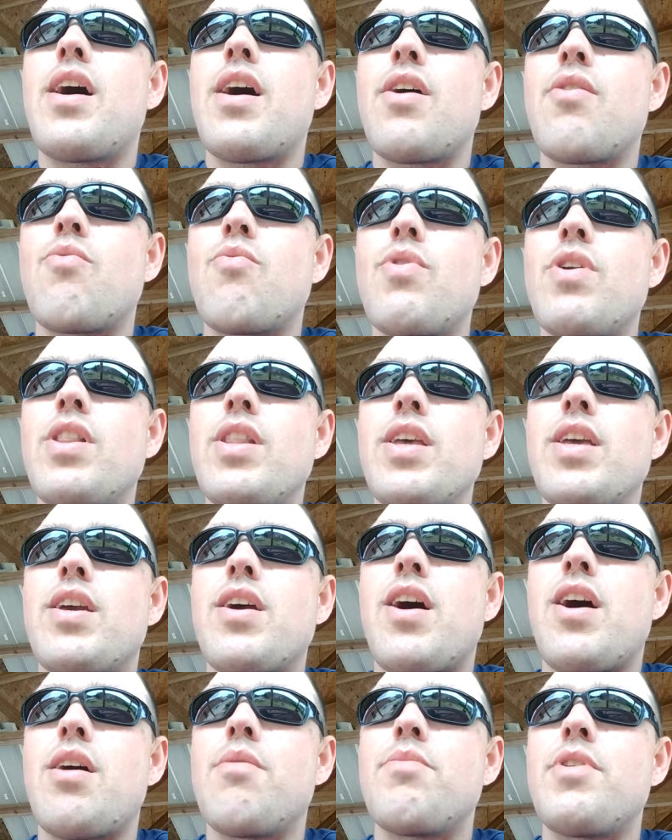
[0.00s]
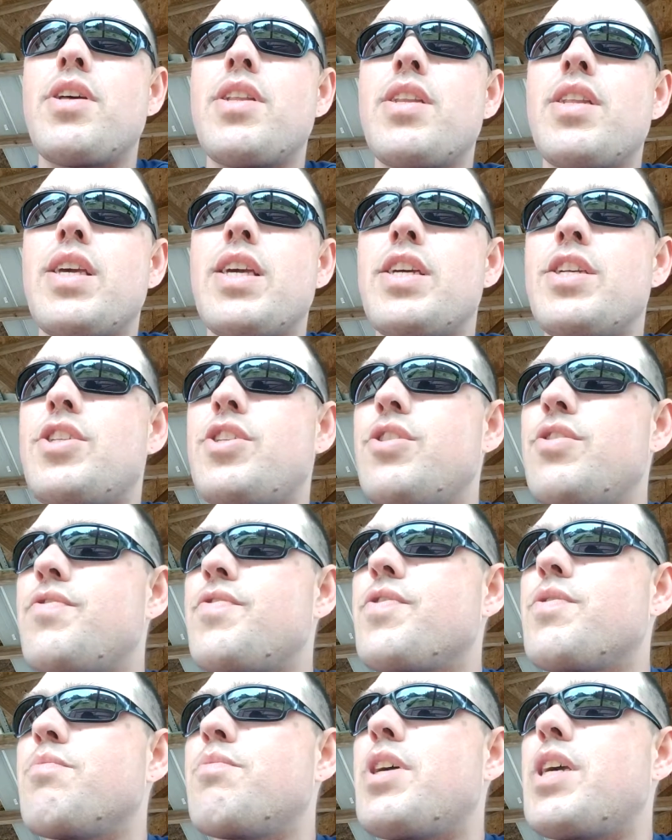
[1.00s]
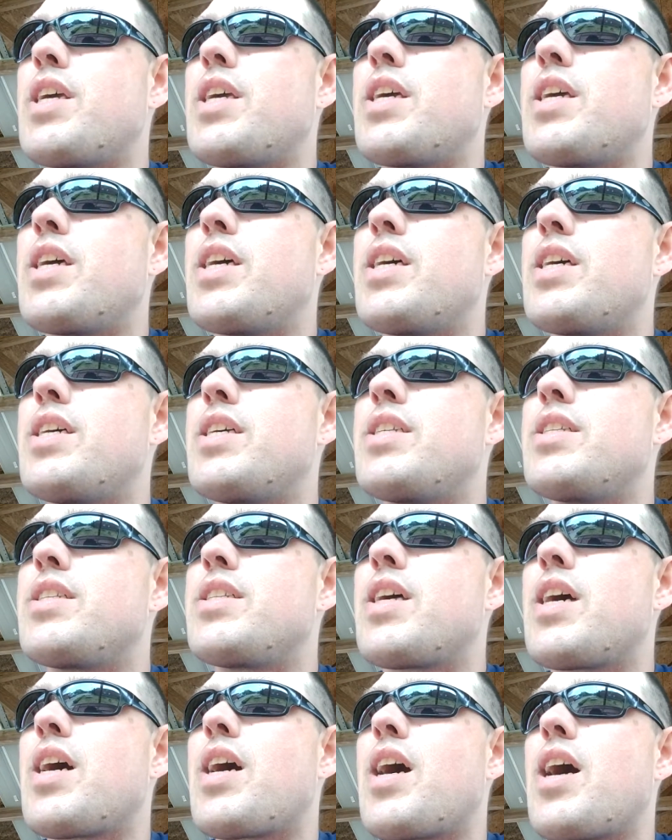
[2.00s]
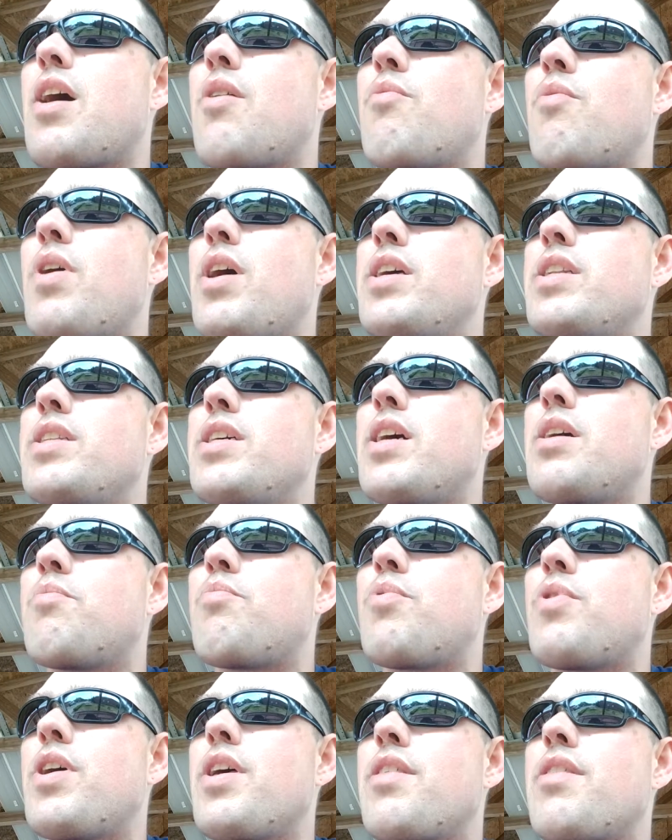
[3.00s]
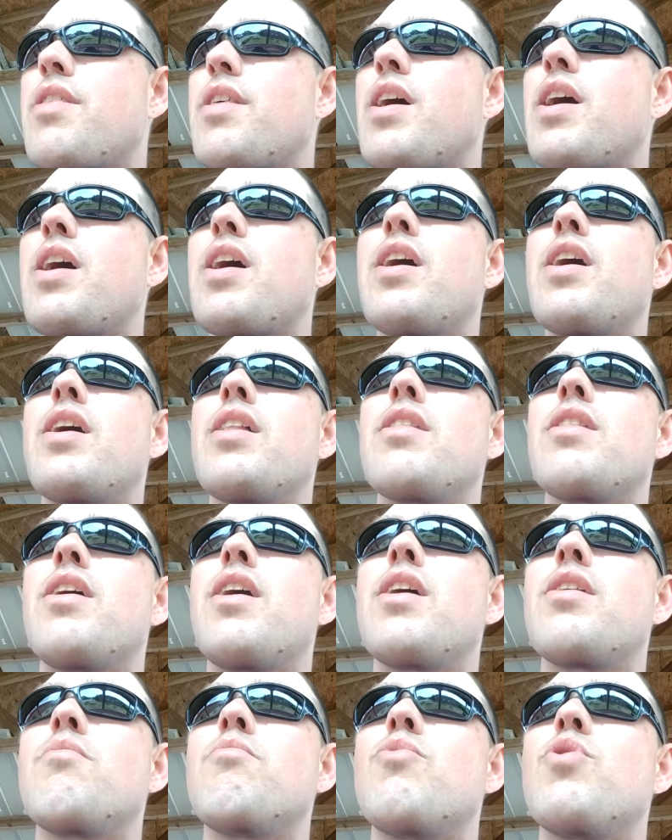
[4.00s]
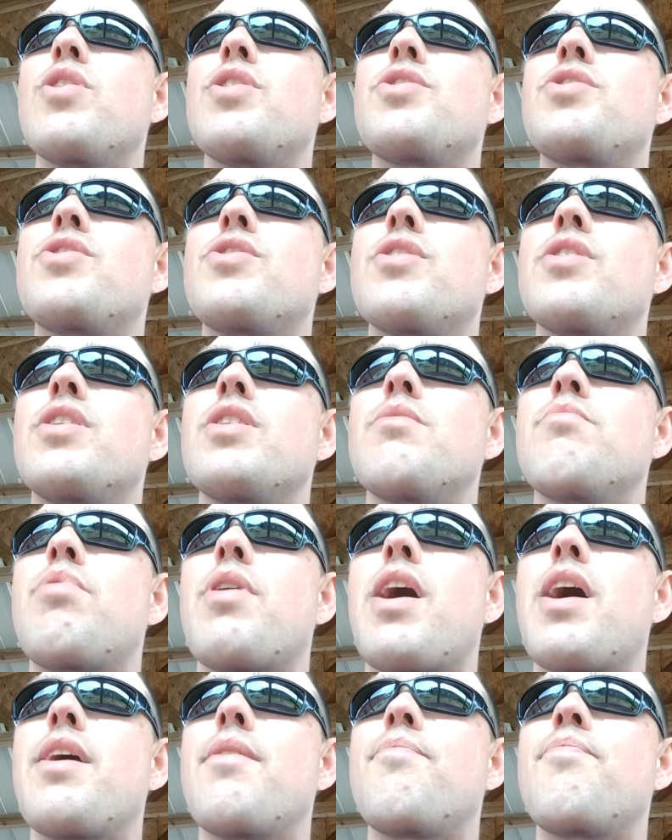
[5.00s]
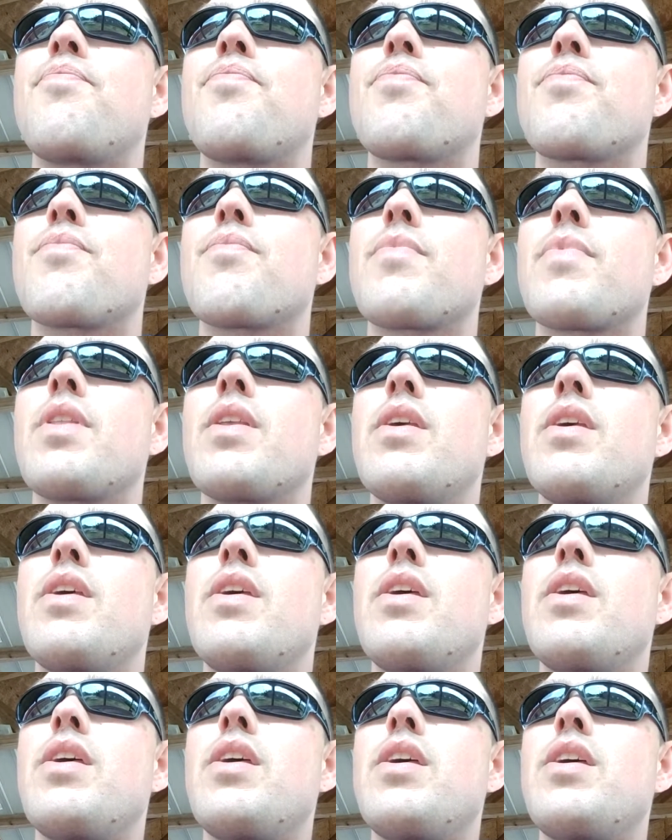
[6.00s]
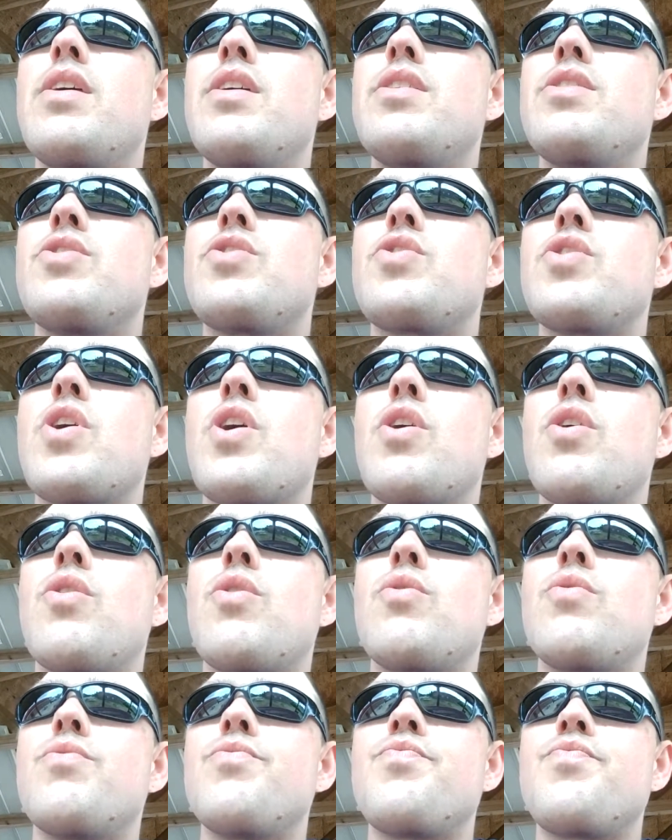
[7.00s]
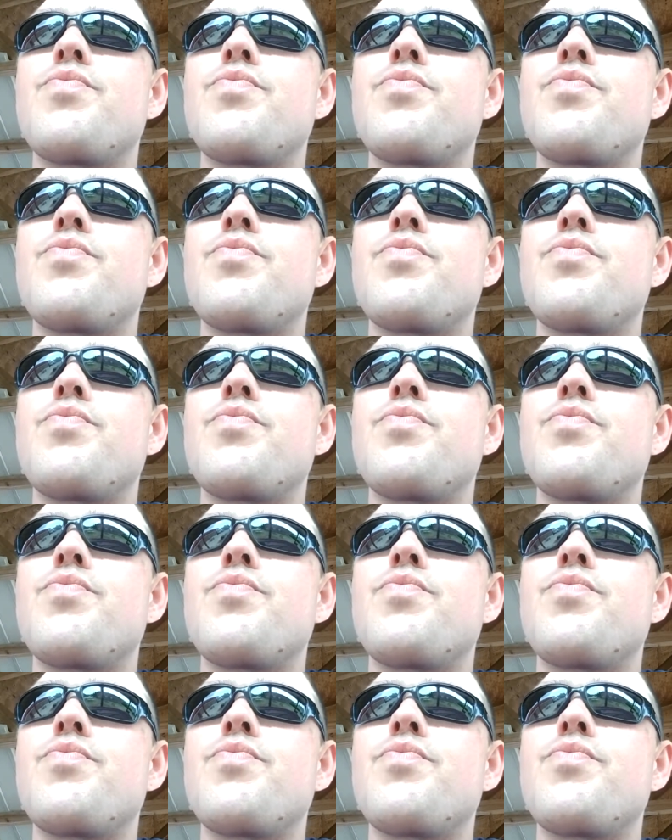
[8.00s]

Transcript: really common issue for me is I wind up with a lot of moisture in the pipe. So